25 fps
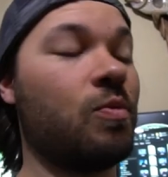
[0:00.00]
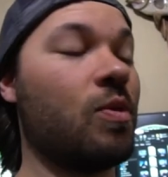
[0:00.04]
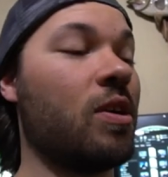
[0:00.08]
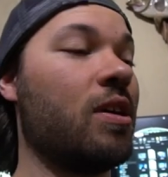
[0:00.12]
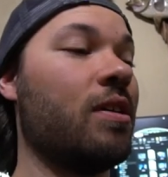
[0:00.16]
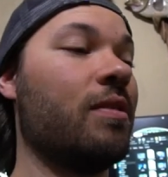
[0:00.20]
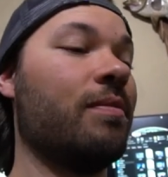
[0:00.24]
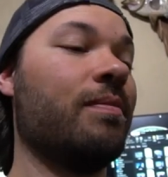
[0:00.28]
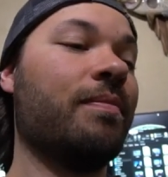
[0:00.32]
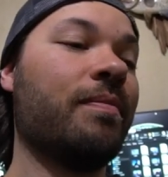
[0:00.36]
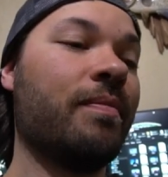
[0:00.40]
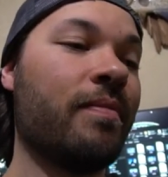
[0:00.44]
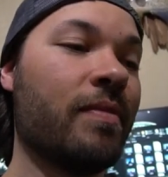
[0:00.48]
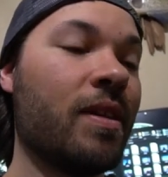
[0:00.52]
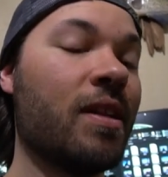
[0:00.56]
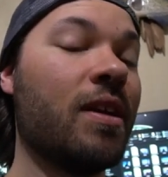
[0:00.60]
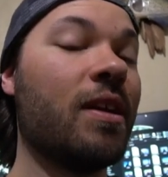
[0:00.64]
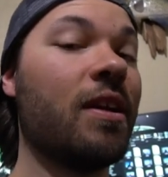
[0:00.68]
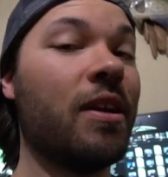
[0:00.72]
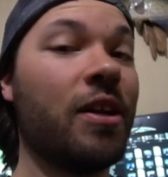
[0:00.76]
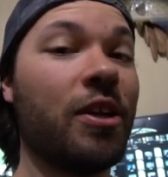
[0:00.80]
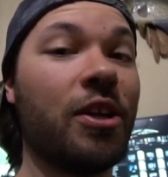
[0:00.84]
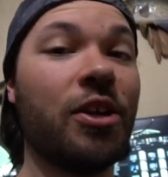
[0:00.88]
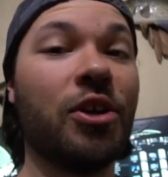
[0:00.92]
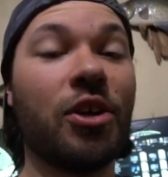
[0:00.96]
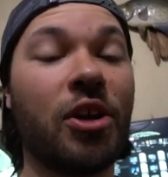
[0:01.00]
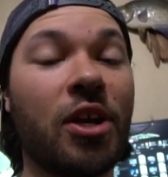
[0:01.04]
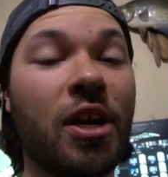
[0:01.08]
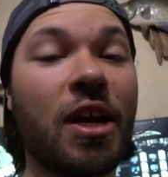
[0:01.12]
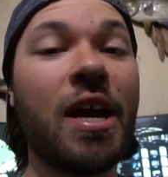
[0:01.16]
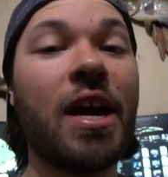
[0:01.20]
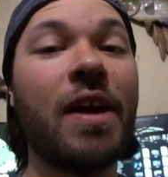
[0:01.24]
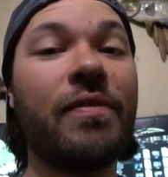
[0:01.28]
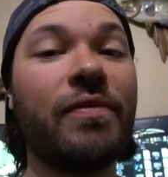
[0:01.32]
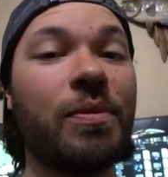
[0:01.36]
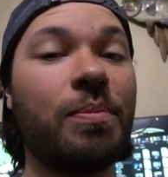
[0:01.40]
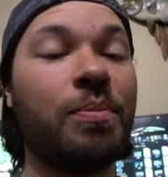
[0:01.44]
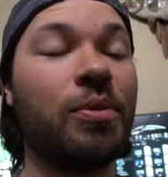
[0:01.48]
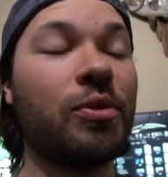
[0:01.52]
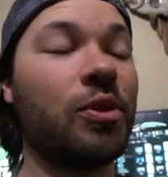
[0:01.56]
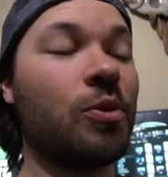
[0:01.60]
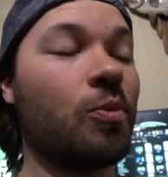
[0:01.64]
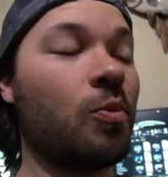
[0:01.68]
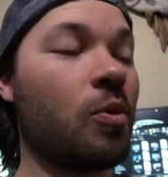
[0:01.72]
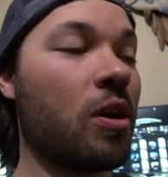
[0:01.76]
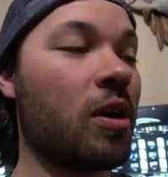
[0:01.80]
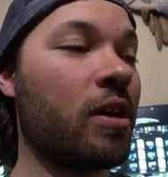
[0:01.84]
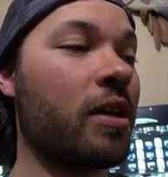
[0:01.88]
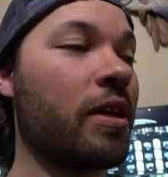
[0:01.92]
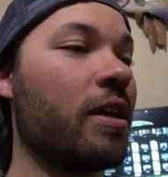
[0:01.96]
Well, you're gonna have to put the
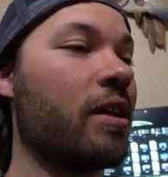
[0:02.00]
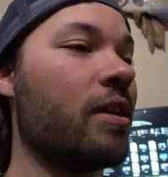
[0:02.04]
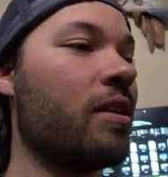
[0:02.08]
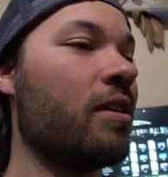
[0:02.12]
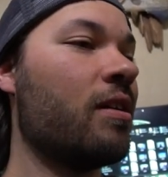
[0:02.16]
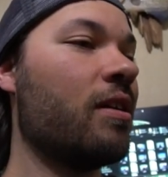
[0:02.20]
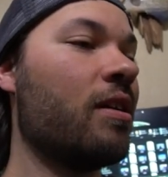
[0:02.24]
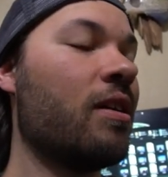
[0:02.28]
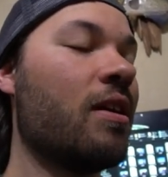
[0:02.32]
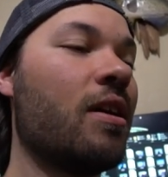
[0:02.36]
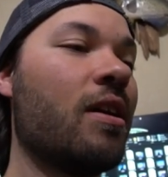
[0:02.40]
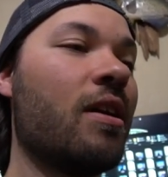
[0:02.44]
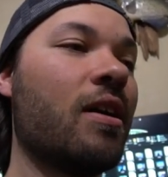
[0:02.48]
work in.